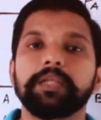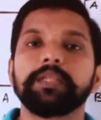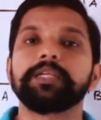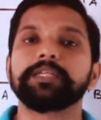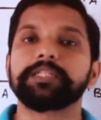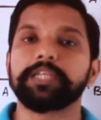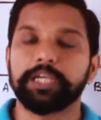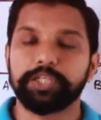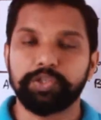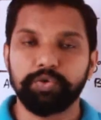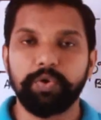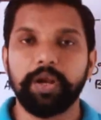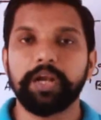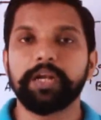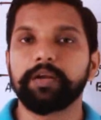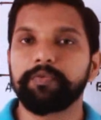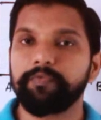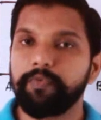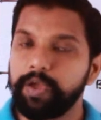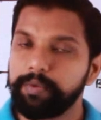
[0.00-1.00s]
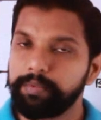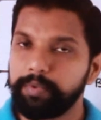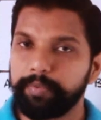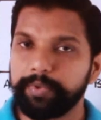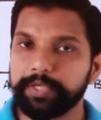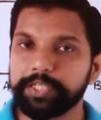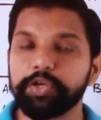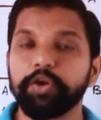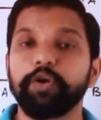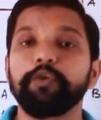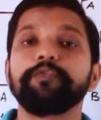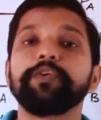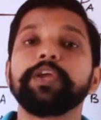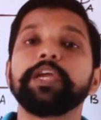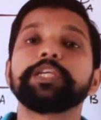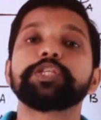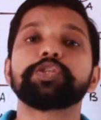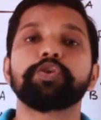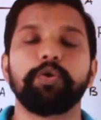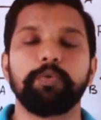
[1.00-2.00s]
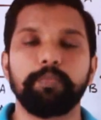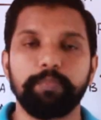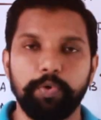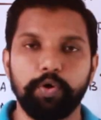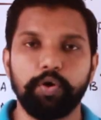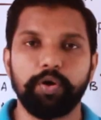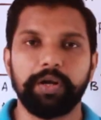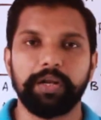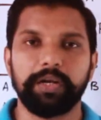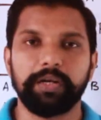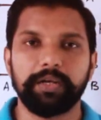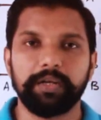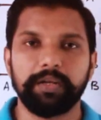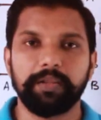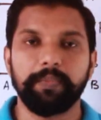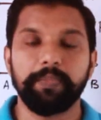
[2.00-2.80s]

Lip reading: the saturated vapor pressure of each component.